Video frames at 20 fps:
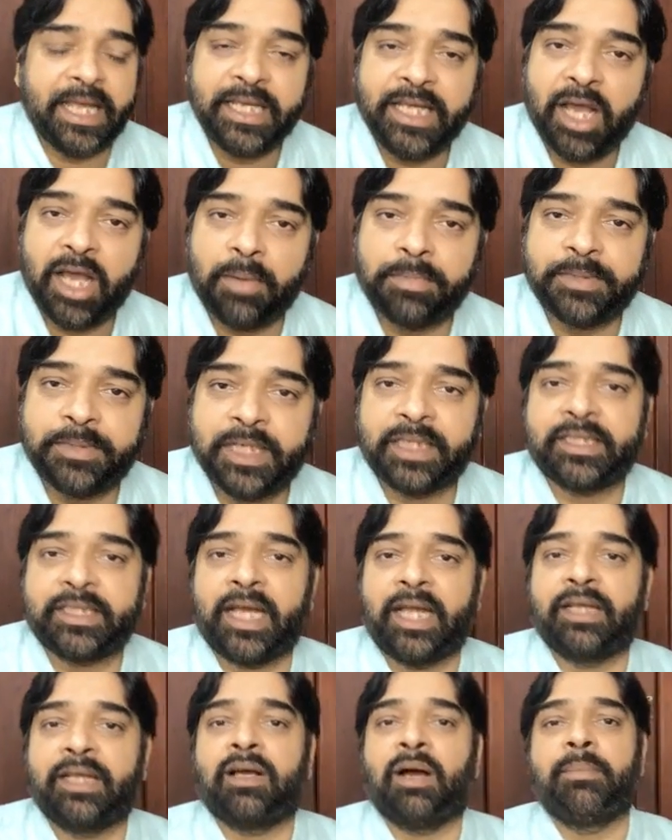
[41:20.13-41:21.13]
object
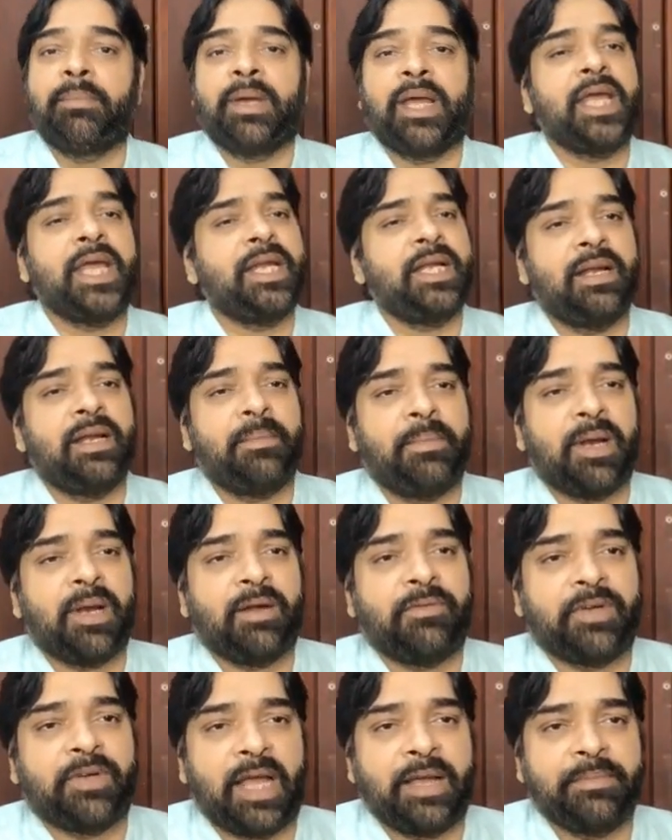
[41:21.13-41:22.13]
can come any number
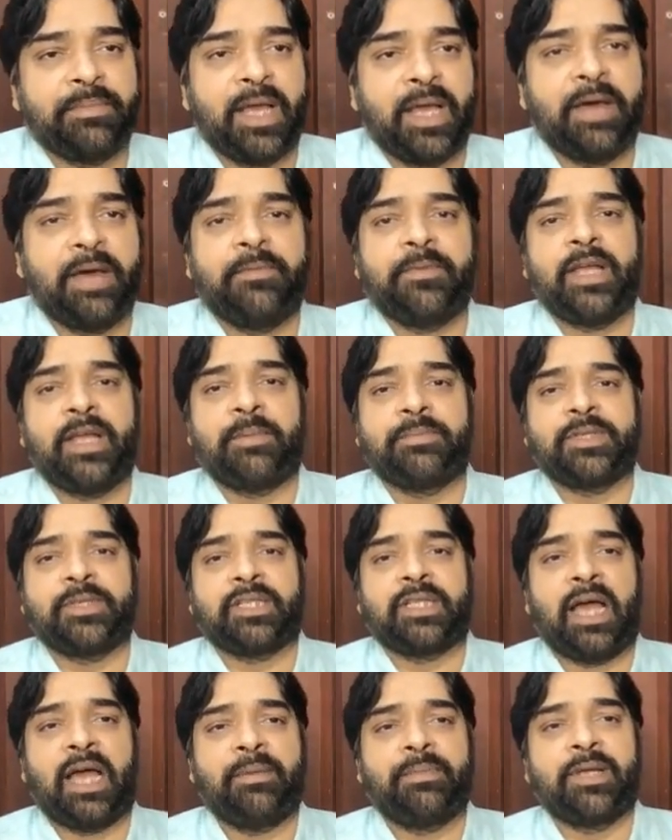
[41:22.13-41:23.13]
of times. Every object
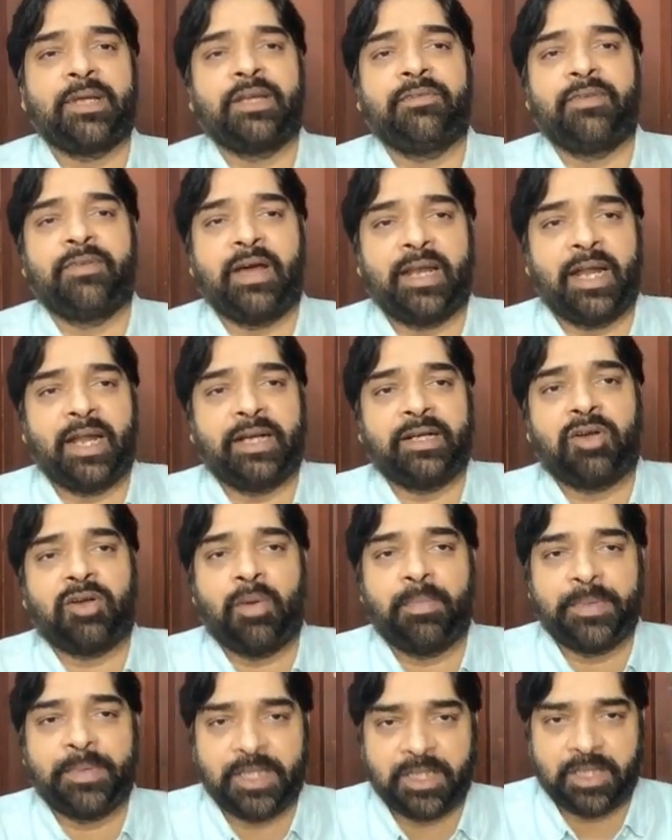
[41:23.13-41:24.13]
have infinite
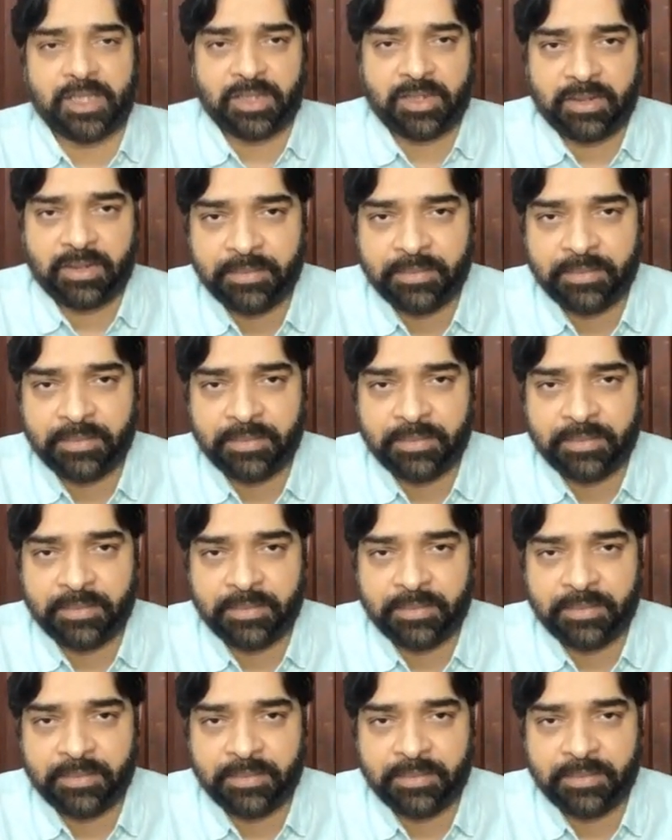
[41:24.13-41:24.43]
copies.